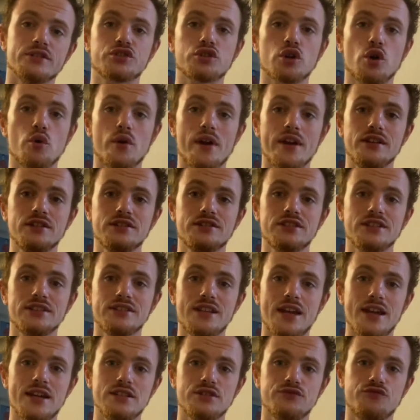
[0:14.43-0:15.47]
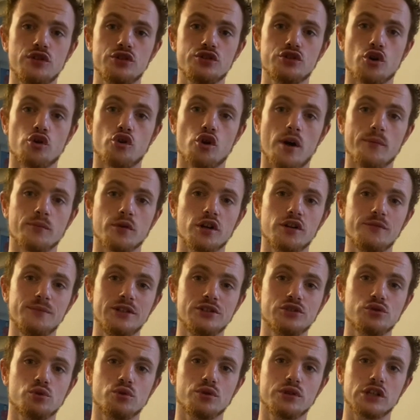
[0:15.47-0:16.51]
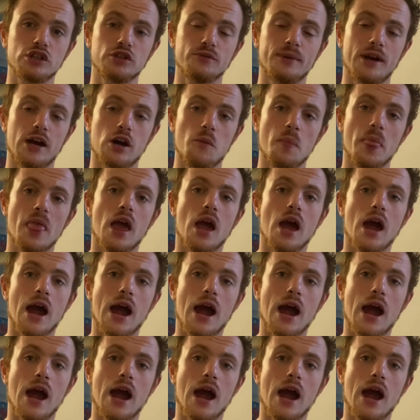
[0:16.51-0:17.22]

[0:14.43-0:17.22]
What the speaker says: So in today's video, I'm going to be talking about